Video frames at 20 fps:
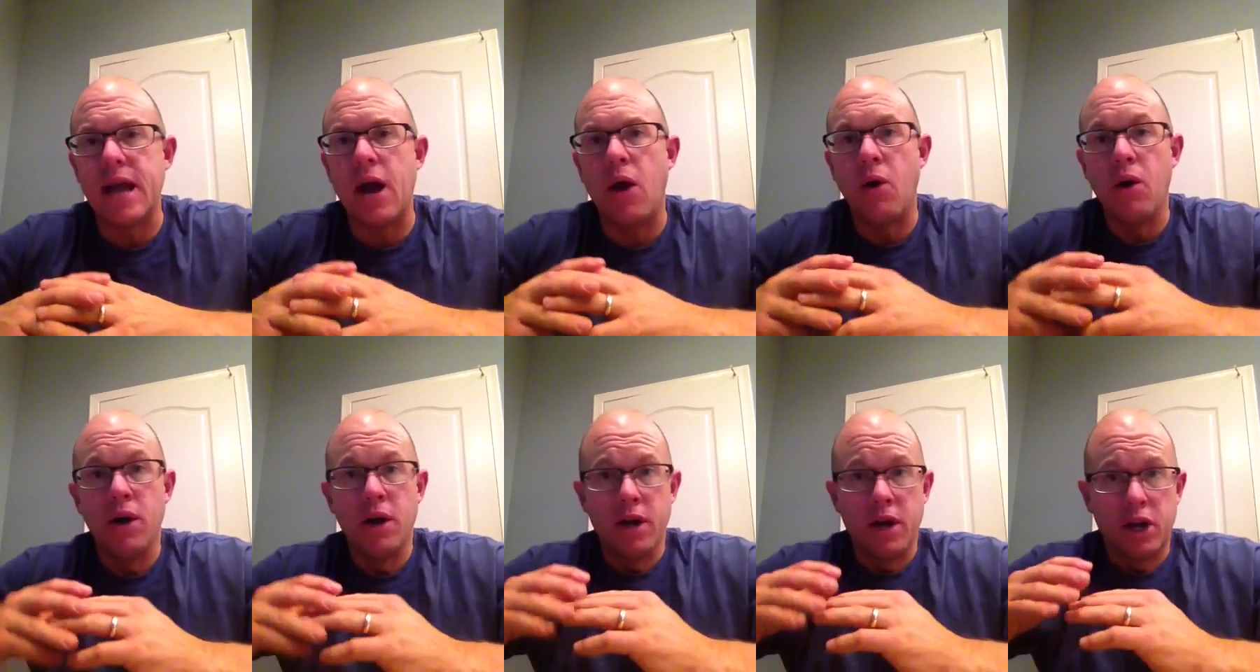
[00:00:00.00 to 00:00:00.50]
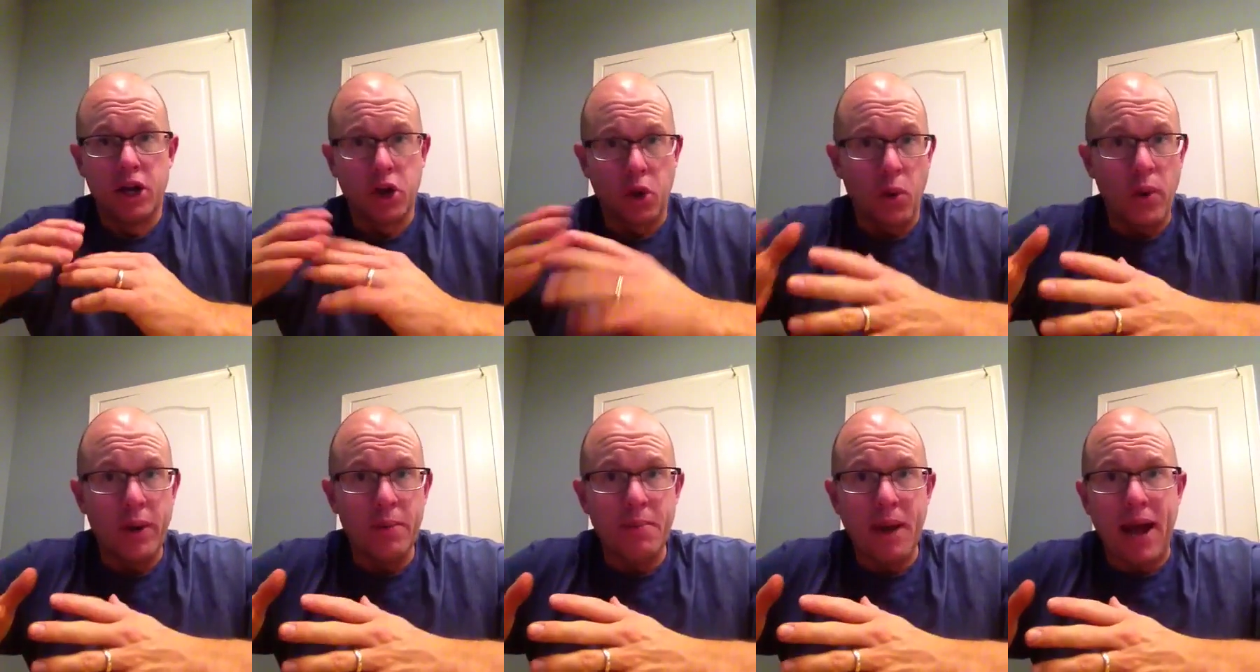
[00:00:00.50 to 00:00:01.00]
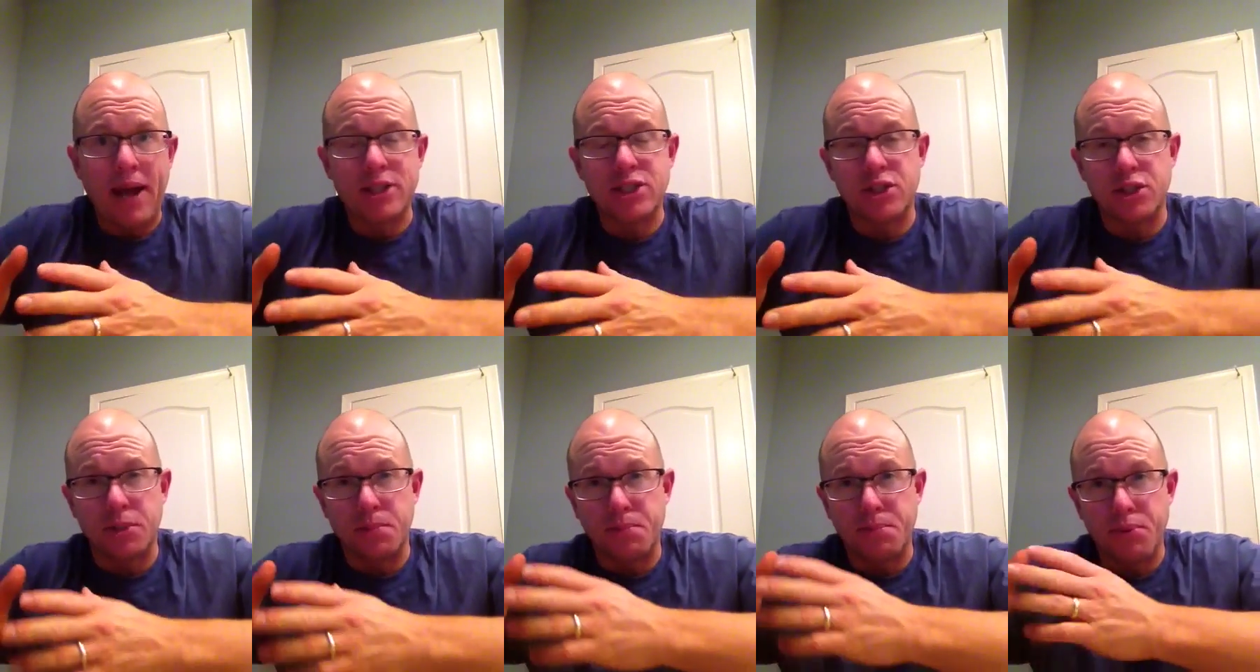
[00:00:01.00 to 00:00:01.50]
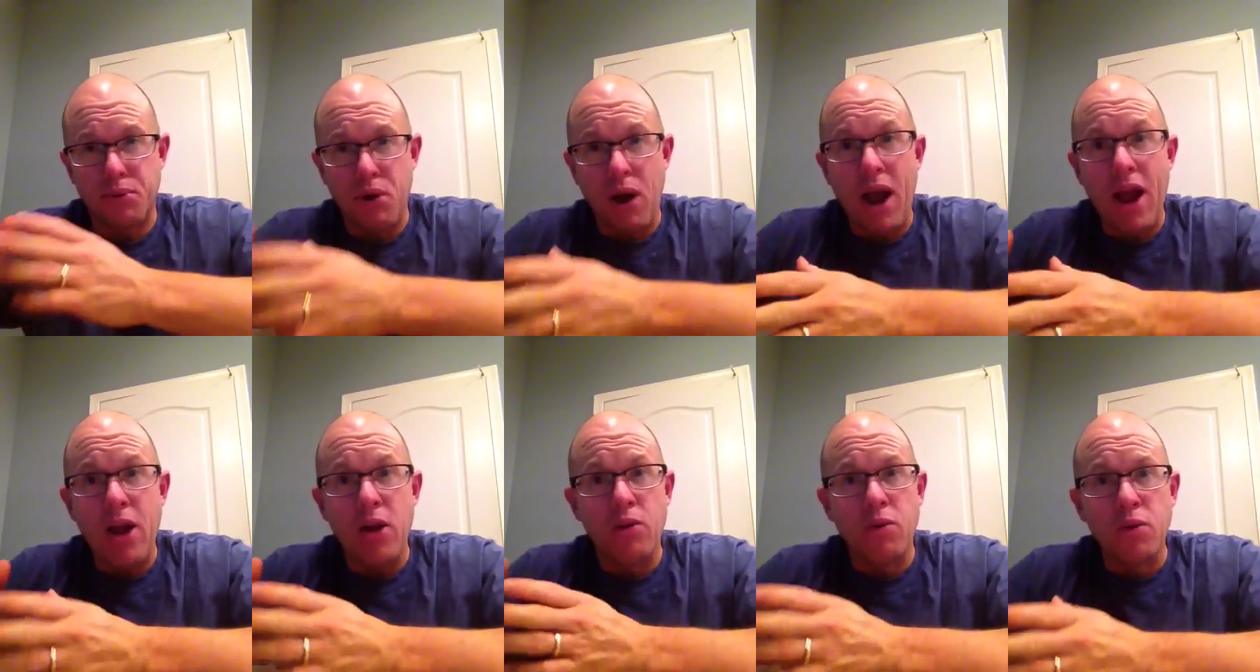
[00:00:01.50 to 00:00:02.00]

Now, going back to the prior